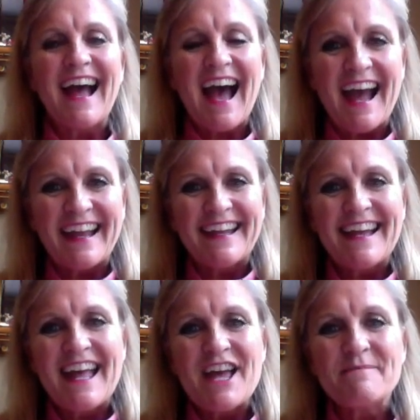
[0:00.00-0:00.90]
Hi,
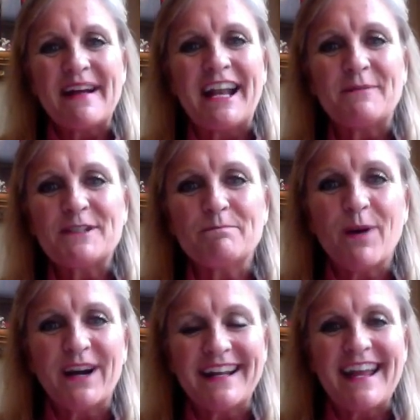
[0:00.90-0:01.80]
my name is
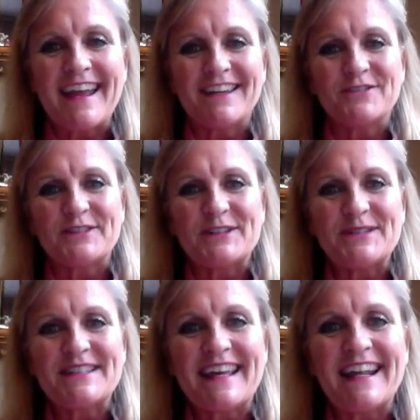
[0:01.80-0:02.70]
Mardi
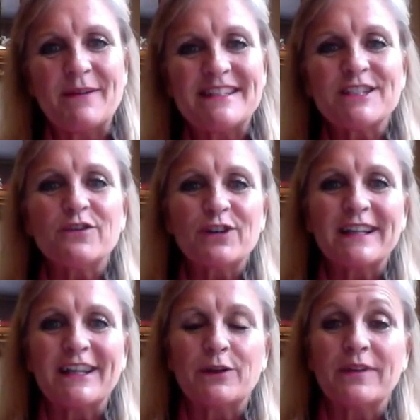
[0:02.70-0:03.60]
Andrews, and I'm a silver
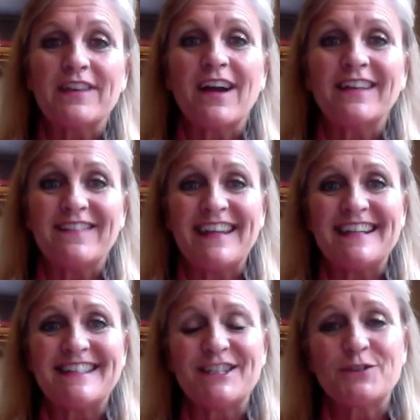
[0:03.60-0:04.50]
leader with Young Living
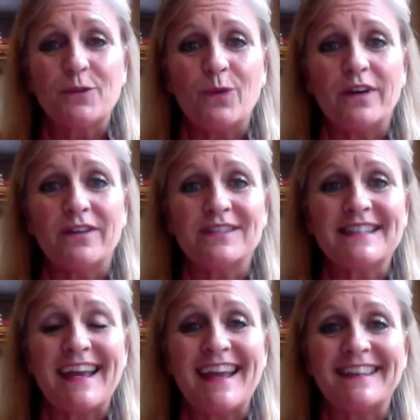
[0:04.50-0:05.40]
Essential Oils
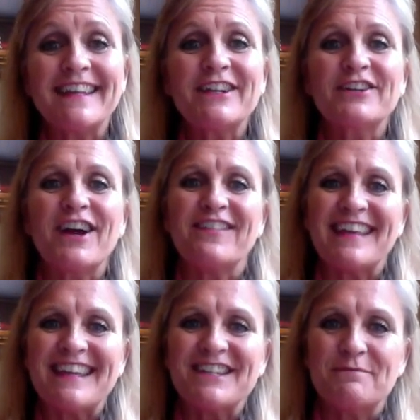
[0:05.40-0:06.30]
and leader of
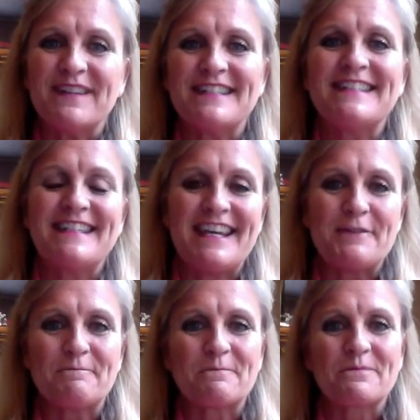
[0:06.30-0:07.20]
the Into Bliss
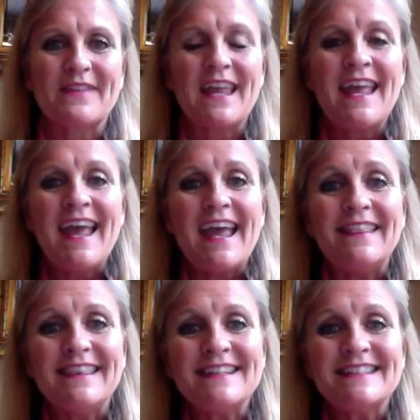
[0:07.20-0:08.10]
team.
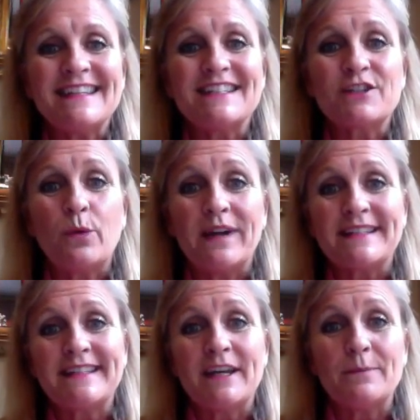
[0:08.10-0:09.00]
And this is quick
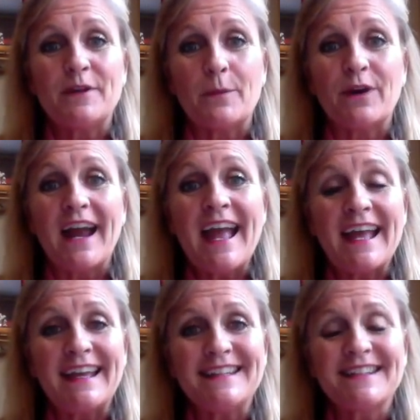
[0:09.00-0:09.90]
tip number
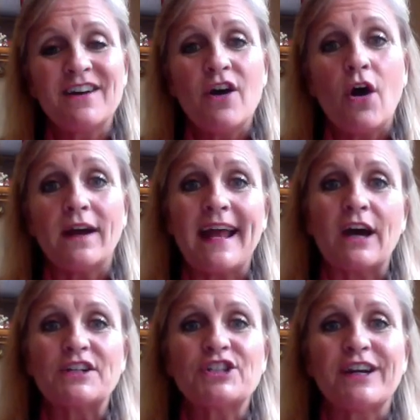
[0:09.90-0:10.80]
eight on how
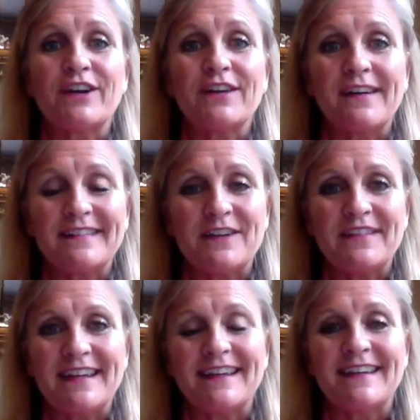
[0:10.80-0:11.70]
to share Young
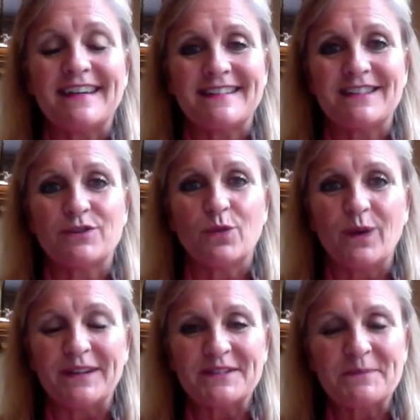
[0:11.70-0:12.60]
Living Essential
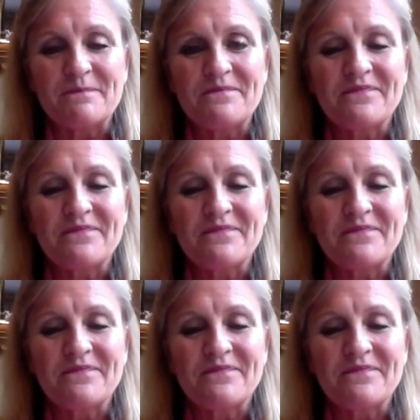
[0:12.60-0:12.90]
Oils.